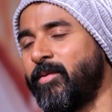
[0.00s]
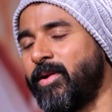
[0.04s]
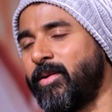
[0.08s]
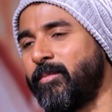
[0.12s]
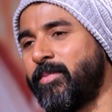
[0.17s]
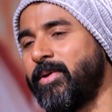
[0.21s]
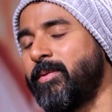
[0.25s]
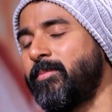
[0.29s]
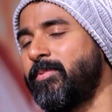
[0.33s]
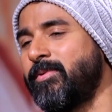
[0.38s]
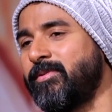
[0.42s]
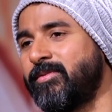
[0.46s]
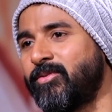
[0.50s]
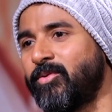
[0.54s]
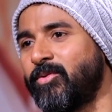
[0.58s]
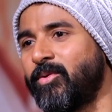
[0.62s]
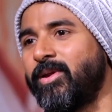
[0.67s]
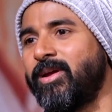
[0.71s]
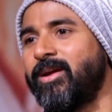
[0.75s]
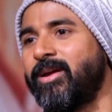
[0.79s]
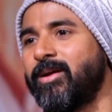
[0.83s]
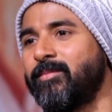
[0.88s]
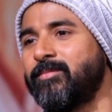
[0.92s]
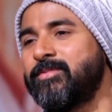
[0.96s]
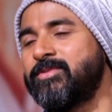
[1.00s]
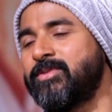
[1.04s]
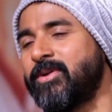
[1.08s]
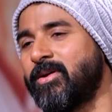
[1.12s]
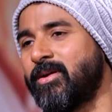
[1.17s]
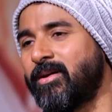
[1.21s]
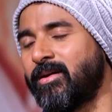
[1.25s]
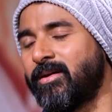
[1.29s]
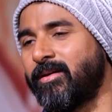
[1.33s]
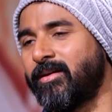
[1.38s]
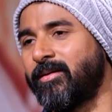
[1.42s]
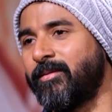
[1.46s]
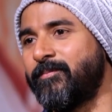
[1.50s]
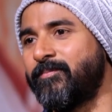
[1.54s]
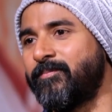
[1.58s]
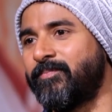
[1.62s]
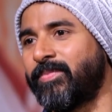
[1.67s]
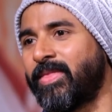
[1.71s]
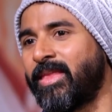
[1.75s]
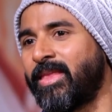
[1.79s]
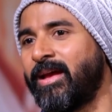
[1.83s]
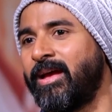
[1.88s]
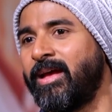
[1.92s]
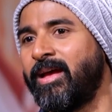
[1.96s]
when story. People's story comes,
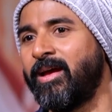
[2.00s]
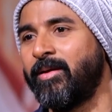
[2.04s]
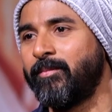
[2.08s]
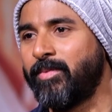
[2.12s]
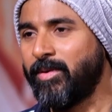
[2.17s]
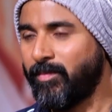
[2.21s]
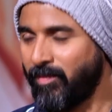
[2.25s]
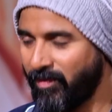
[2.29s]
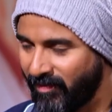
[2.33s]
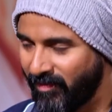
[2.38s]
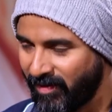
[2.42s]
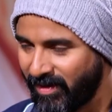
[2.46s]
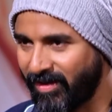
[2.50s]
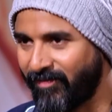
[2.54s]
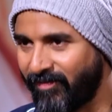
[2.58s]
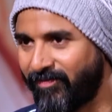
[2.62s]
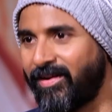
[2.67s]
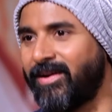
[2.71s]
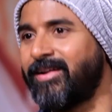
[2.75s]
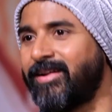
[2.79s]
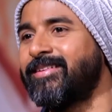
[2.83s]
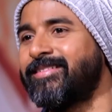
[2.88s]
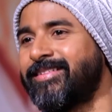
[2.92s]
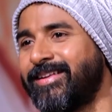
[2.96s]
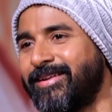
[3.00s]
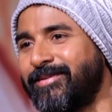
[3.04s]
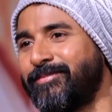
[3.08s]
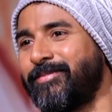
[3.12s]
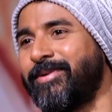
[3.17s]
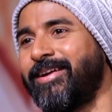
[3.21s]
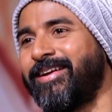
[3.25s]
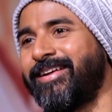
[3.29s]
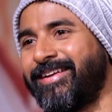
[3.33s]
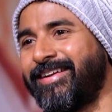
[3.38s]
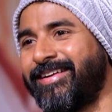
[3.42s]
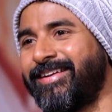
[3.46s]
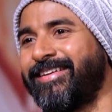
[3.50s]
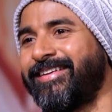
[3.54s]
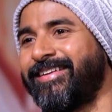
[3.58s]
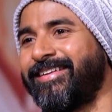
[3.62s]
people will definitely celebrate it.